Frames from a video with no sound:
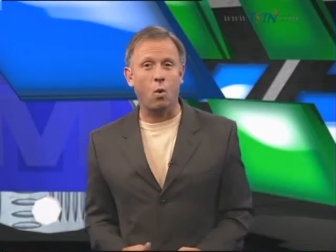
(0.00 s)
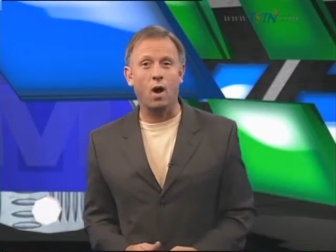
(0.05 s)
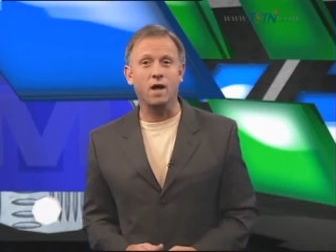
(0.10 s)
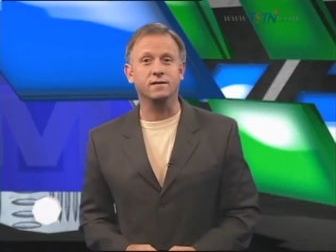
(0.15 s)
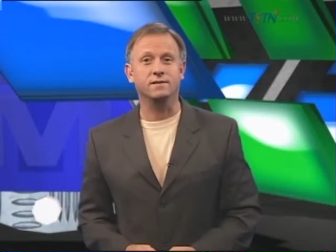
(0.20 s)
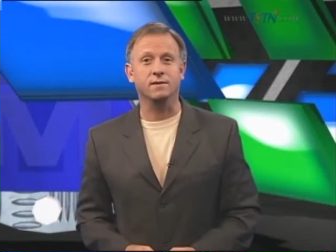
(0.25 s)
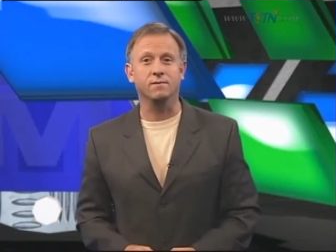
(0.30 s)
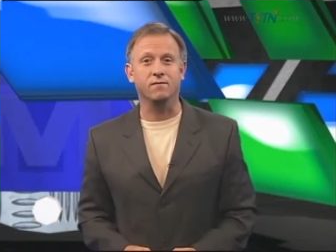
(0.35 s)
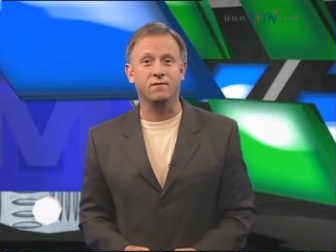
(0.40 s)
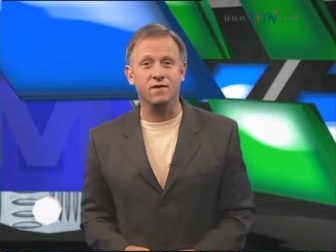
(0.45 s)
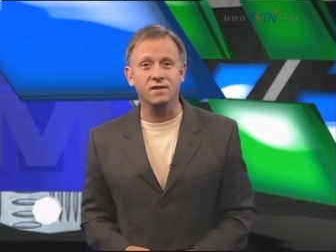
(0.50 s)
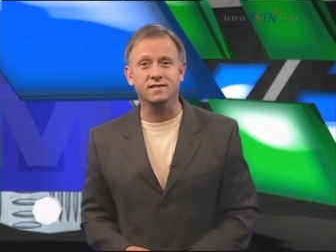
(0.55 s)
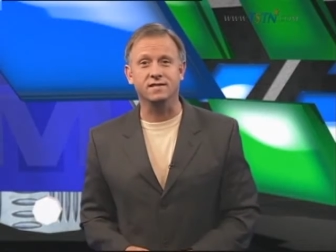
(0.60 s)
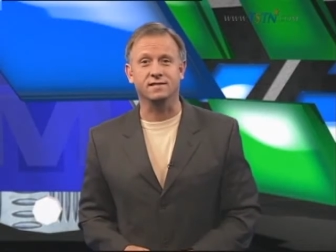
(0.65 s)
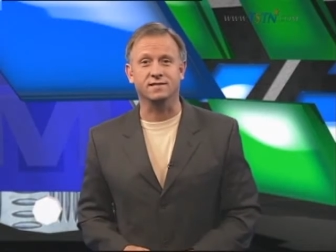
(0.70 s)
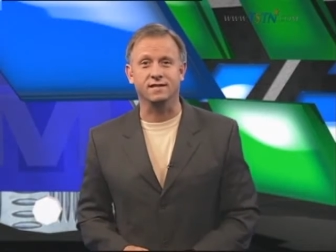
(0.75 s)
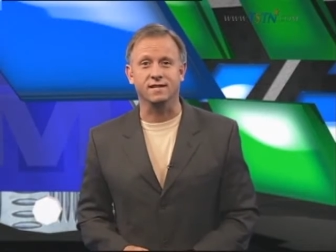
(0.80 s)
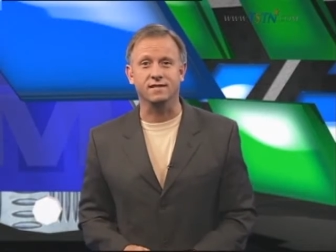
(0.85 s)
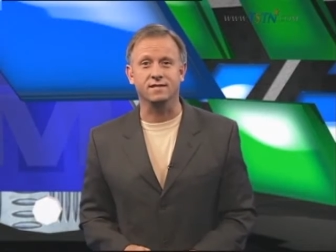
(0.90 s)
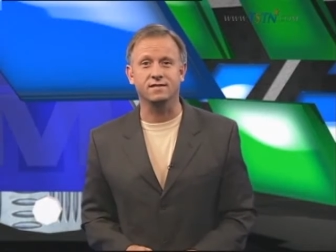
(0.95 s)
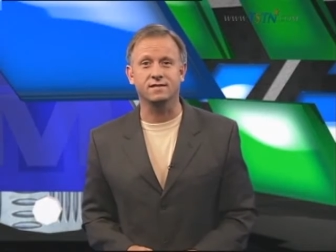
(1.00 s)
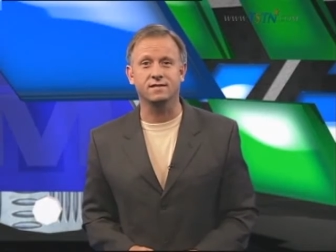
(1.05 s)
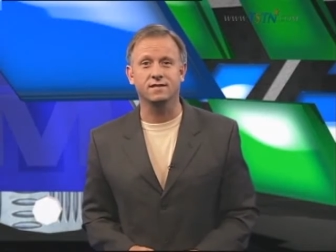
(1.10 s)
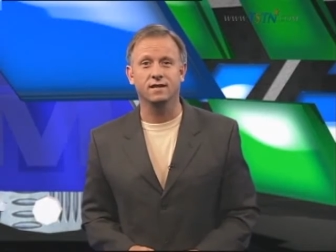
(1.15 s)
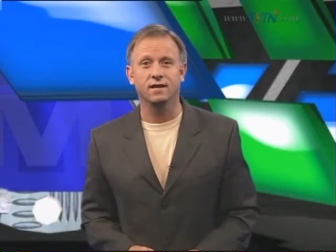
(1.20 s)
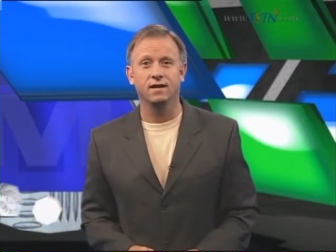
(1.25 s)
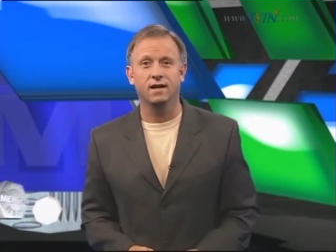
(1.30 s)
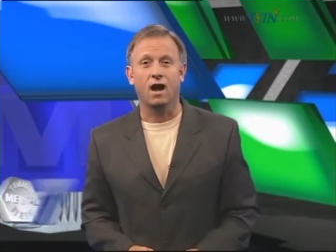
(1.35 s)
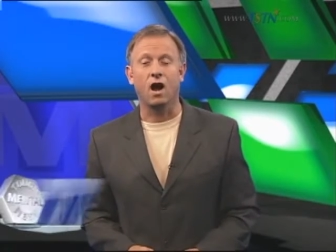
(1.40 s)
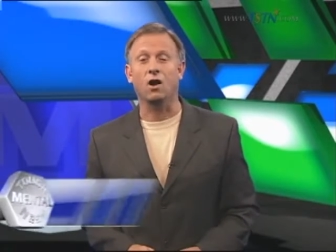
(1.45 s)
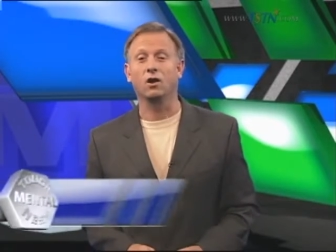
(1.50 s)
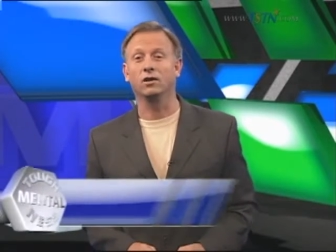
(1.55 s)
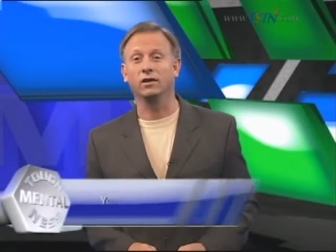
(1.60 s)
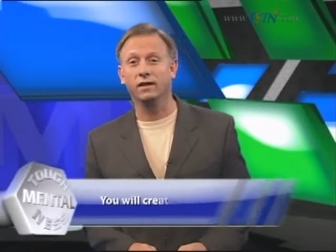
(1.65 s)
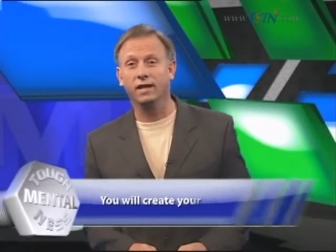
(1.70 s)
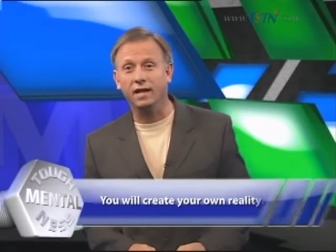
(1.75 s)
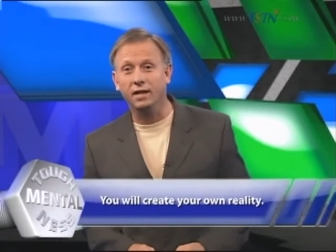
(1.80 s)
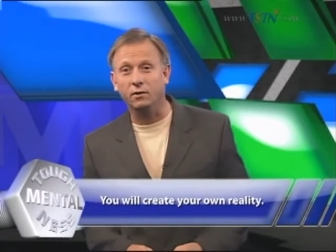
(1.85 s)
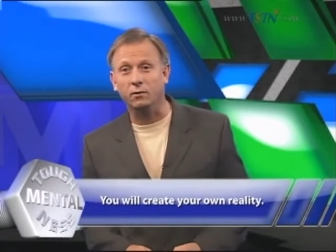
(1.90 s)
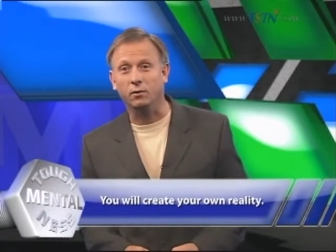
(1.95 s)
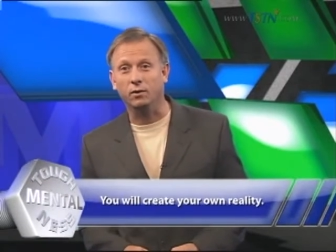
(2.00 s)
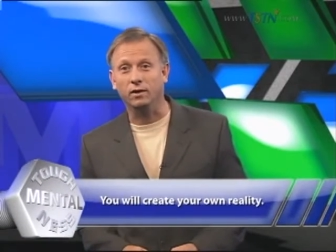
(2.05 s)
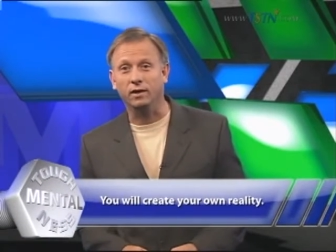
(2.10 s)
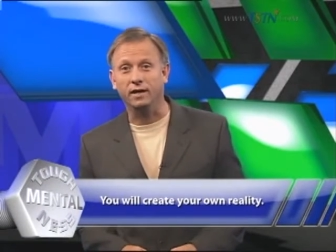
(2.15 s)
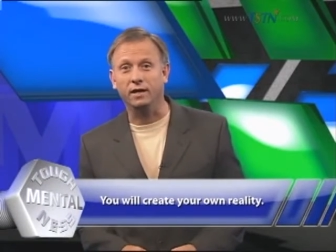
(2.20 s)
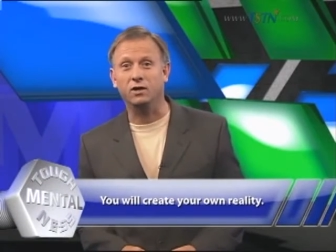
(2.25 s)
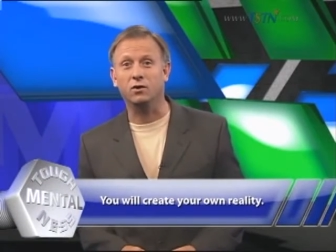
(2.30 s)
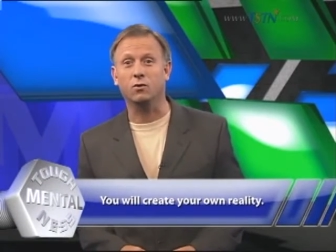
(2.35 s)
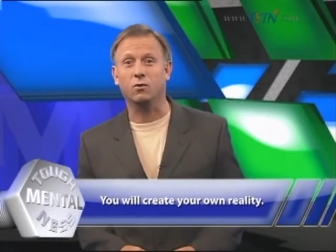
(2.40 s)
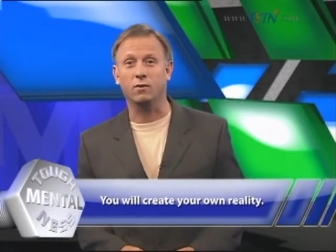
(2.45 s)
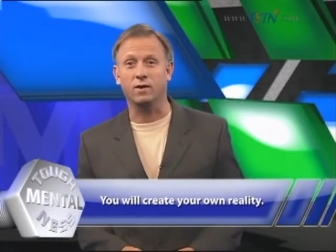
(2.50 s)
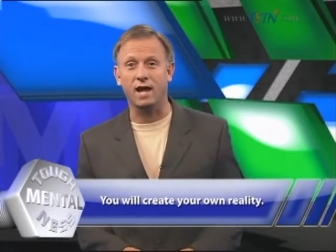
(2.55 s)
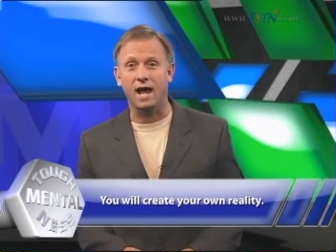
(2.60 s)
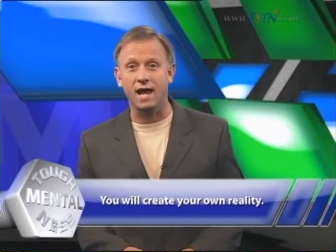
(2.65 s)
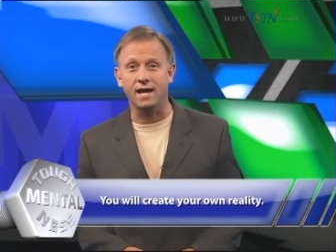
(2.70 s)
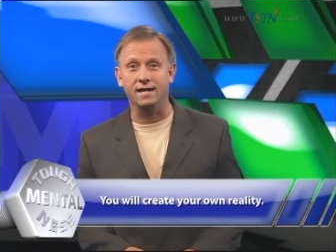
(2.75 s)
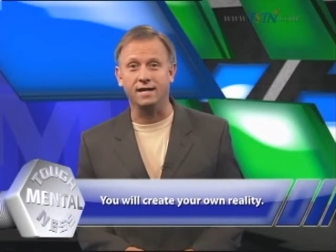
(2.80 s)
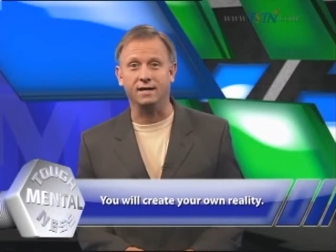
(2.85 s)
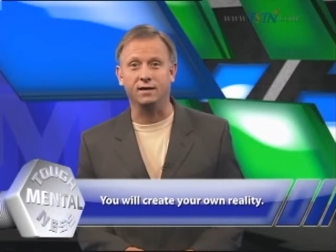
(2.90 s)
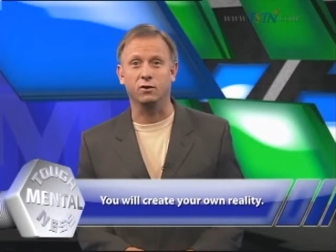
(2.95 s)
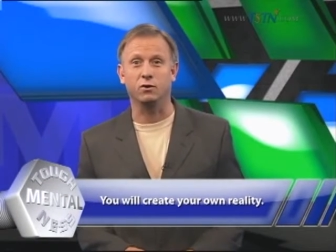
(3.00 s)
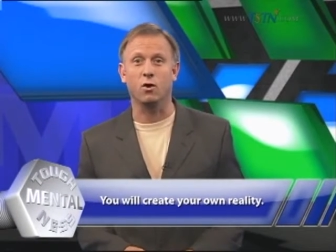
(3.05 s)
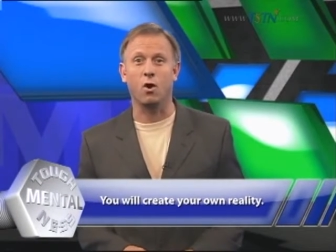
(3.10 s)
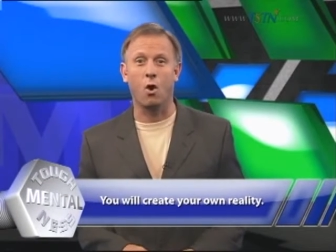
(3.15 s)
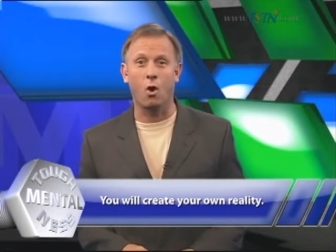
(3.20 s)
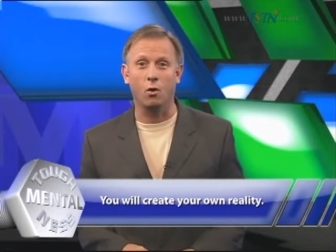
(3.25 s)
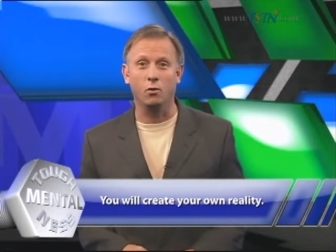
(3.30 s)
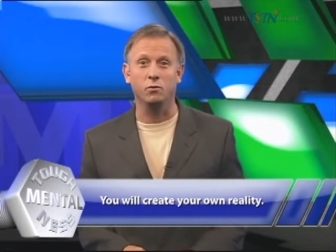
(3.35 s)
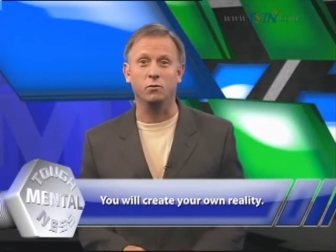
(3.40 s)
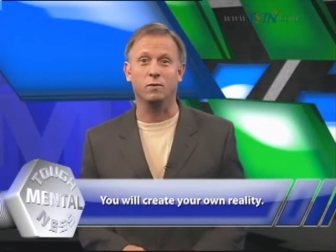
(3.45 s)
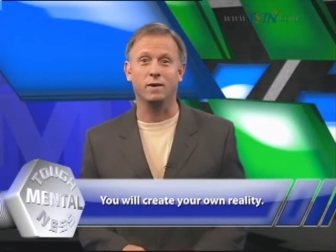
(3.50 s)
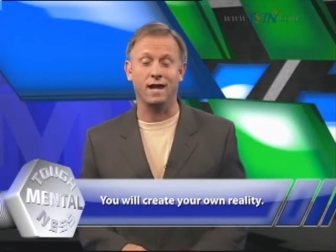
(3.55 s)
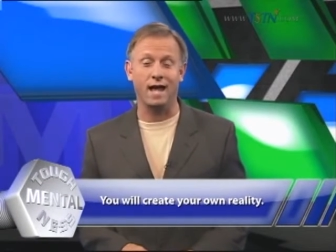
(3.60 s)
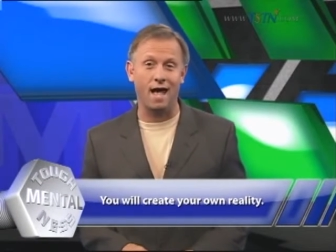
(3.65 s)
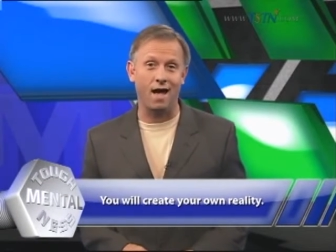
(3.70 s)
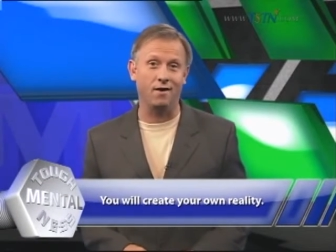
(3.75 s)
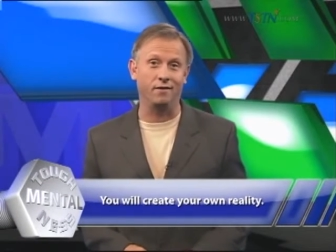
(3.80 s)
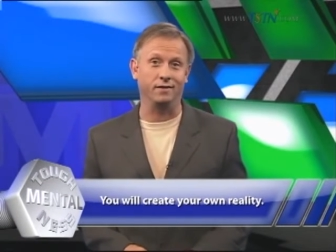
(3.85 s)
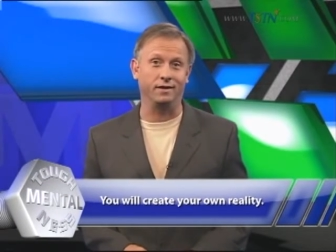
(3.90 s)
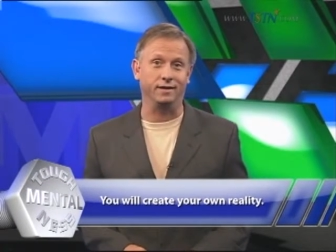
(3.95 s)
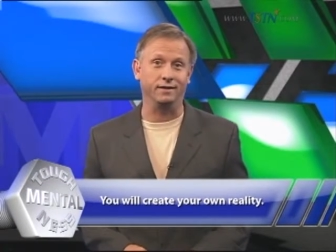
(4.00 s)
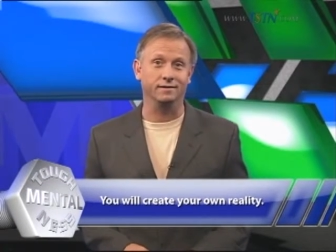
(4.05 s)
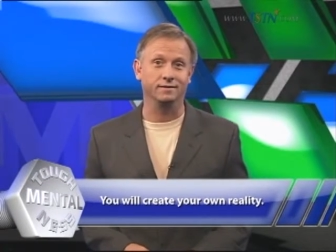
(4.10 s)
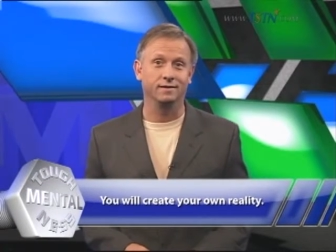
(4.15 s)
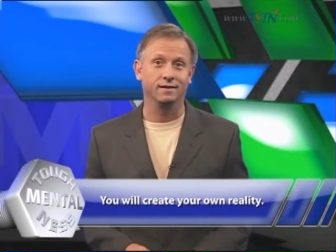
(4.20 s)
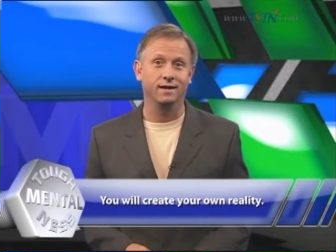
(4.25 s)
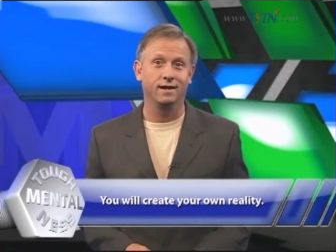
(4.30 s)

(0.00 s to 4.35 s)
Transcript: of a quantum physicist, are literally creating your own reality.